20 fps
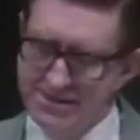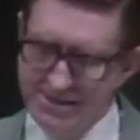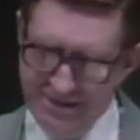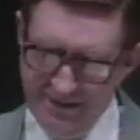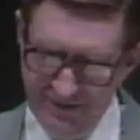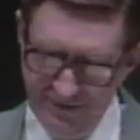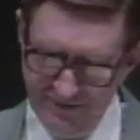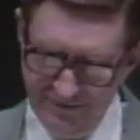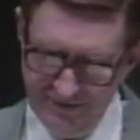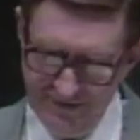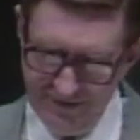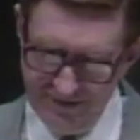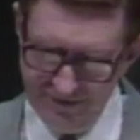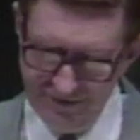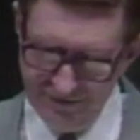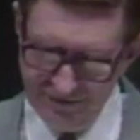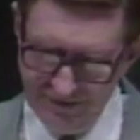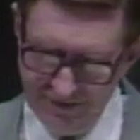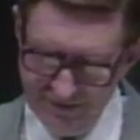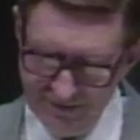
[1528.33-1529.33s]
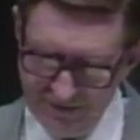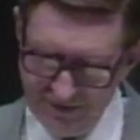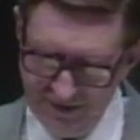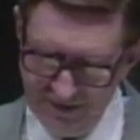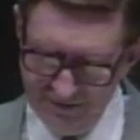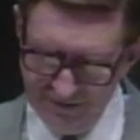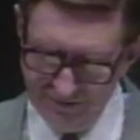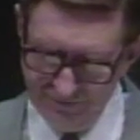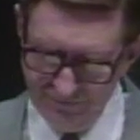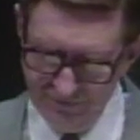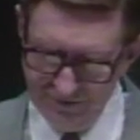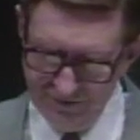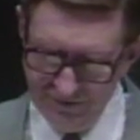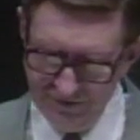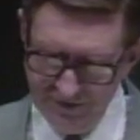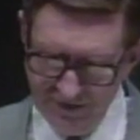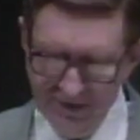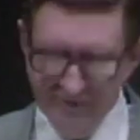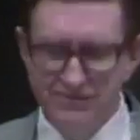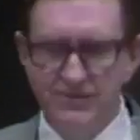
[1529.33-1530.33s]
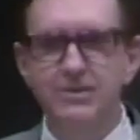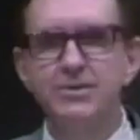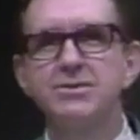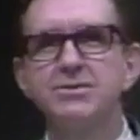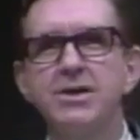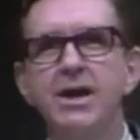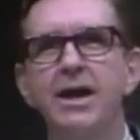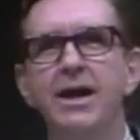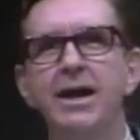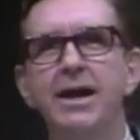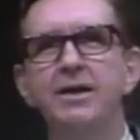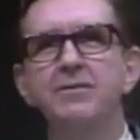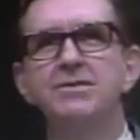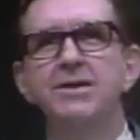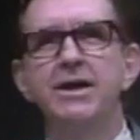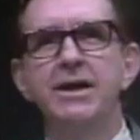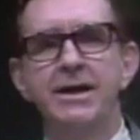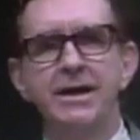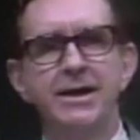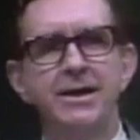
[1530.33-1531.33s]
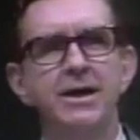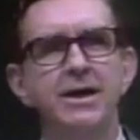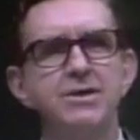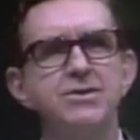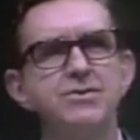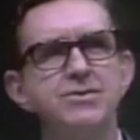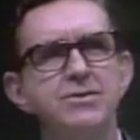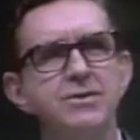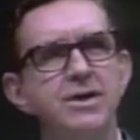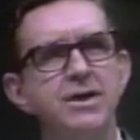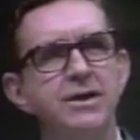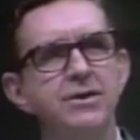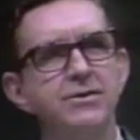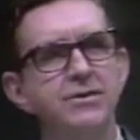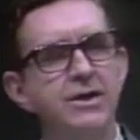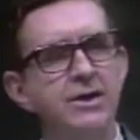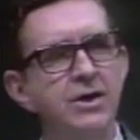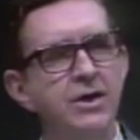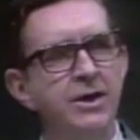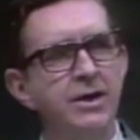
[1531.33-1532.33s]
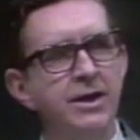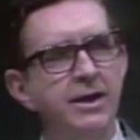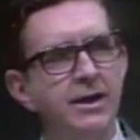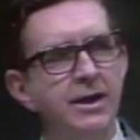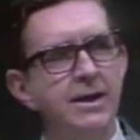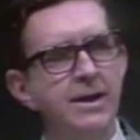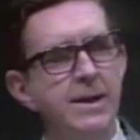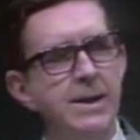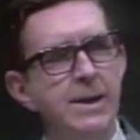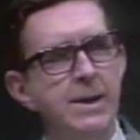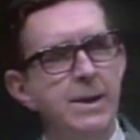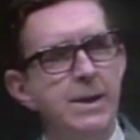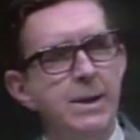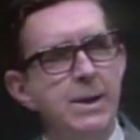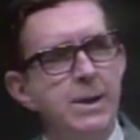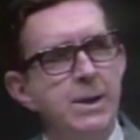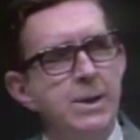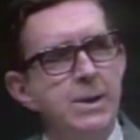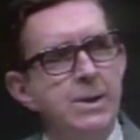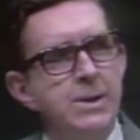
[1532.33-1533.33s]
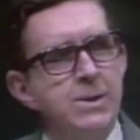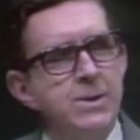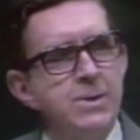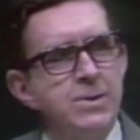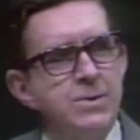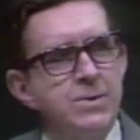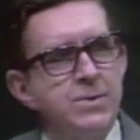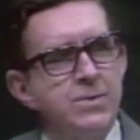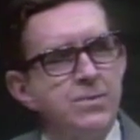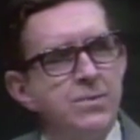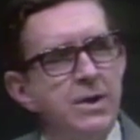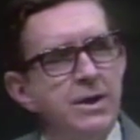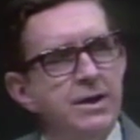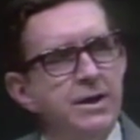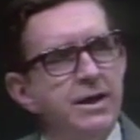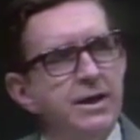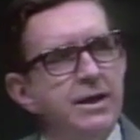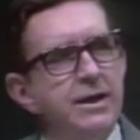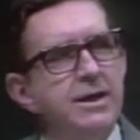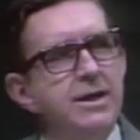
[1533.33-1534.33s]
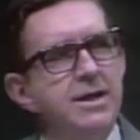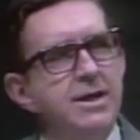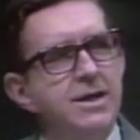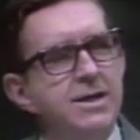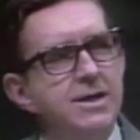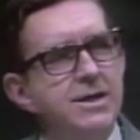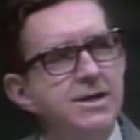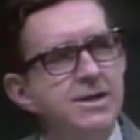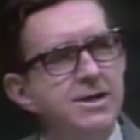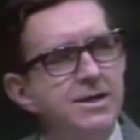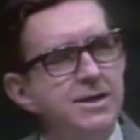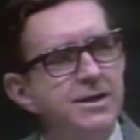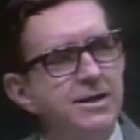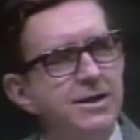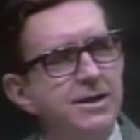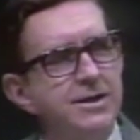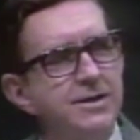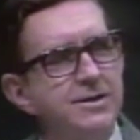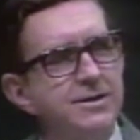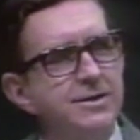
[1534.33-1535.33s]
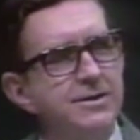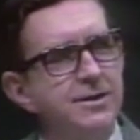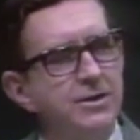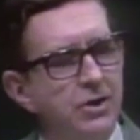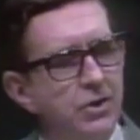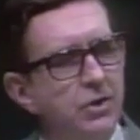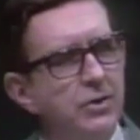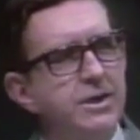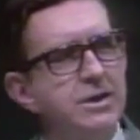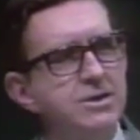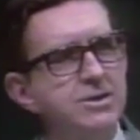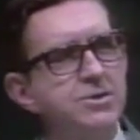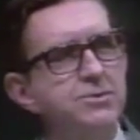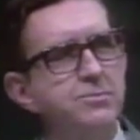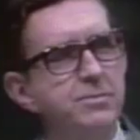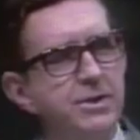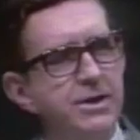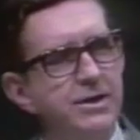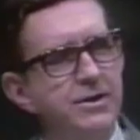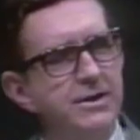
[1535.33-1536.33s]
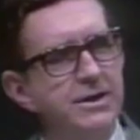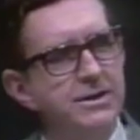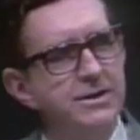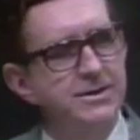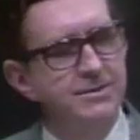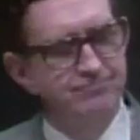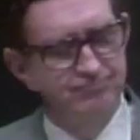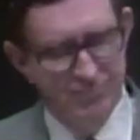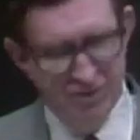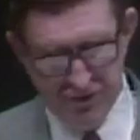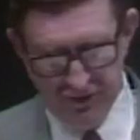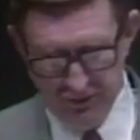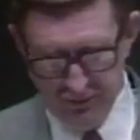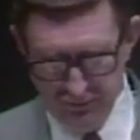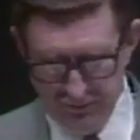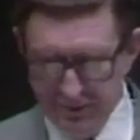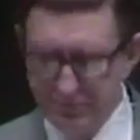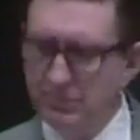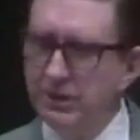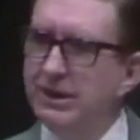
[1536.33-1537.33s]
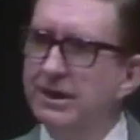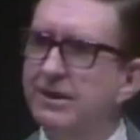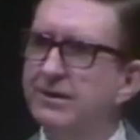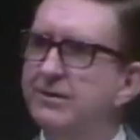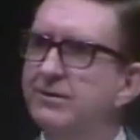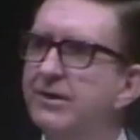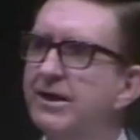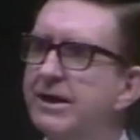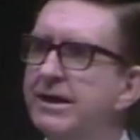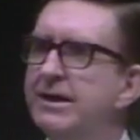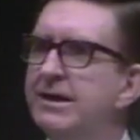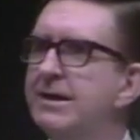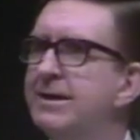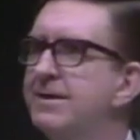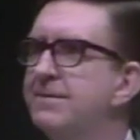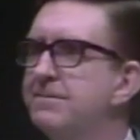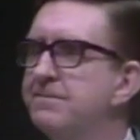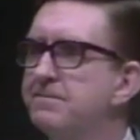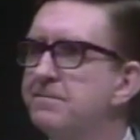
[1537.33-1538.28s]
and the religious insights which it offers. I have to add, I stood under an awning one day, low in spirit, soaked by the rain.